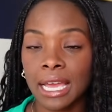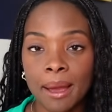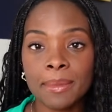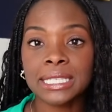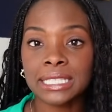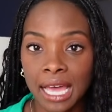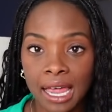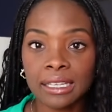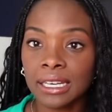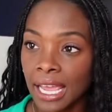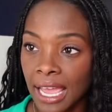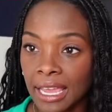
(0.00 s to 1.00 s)
I'm a
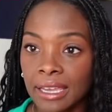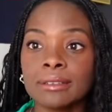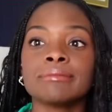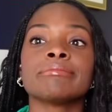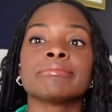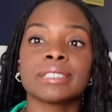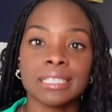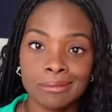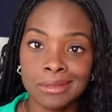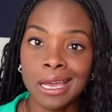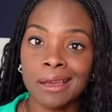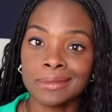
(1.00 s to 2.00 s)
solid 8.
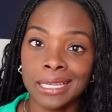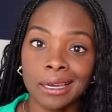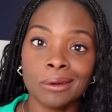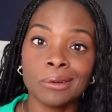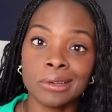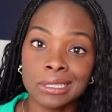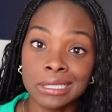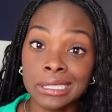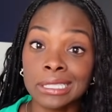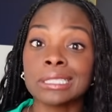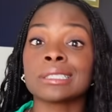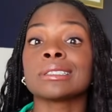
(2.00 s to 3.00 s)
Sometimes I can wear a
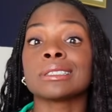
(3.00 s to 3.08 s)
6.